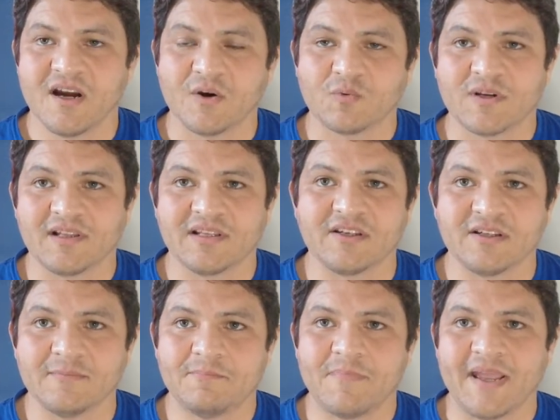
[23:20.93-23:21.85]
a really
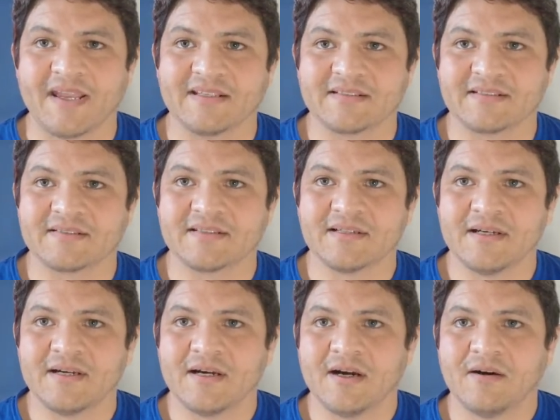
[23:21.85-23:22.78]
good base
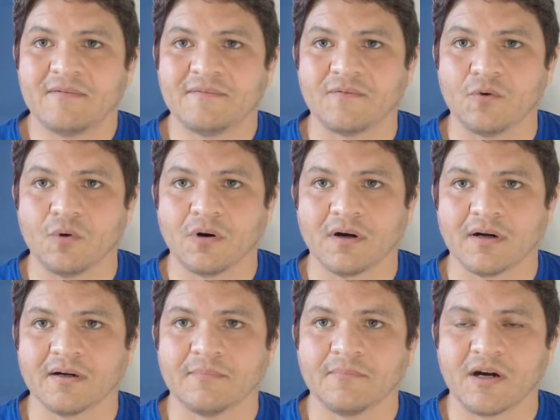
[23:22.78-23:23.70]

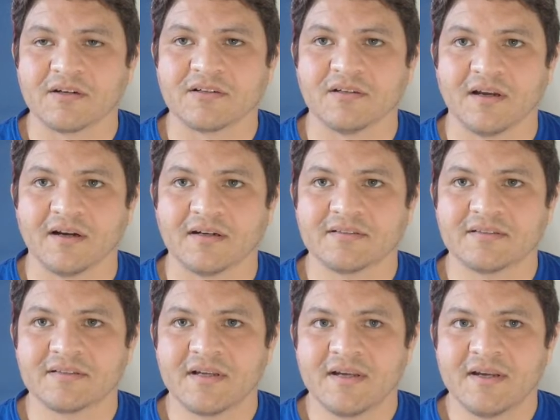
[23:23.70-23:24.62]
for martial arts.